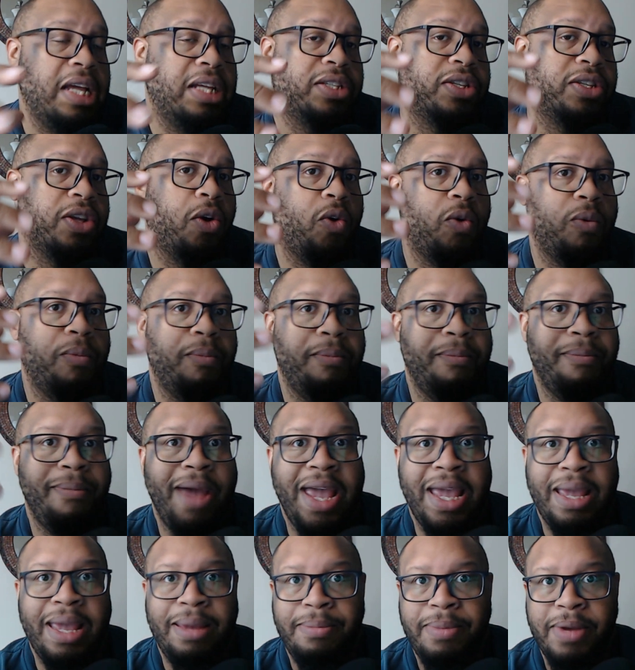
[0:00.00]
So
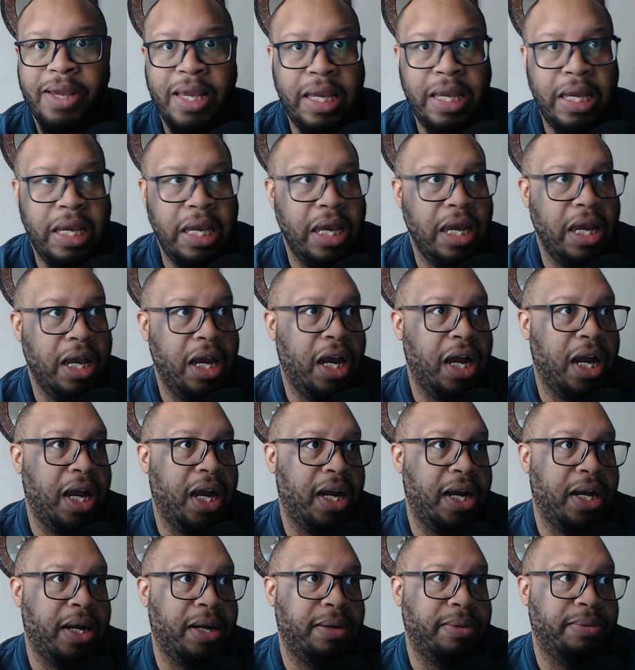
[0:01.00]
maybe
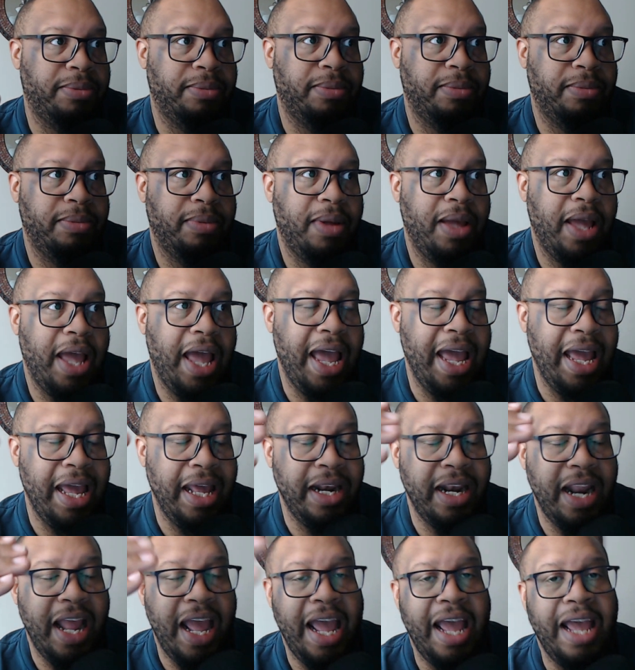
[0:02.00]
um,
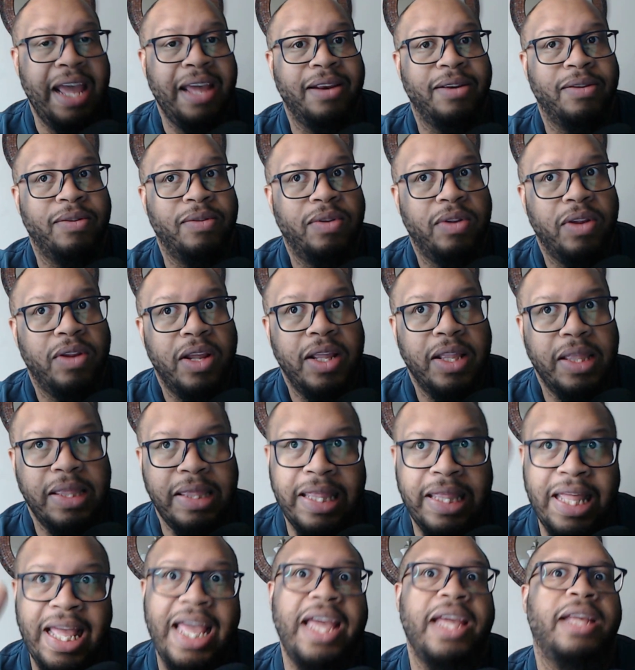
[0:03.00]
and and
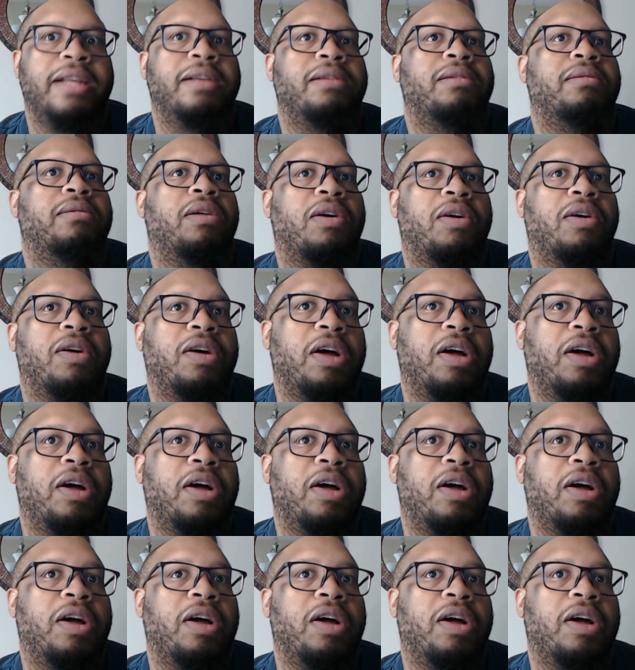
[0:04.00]
then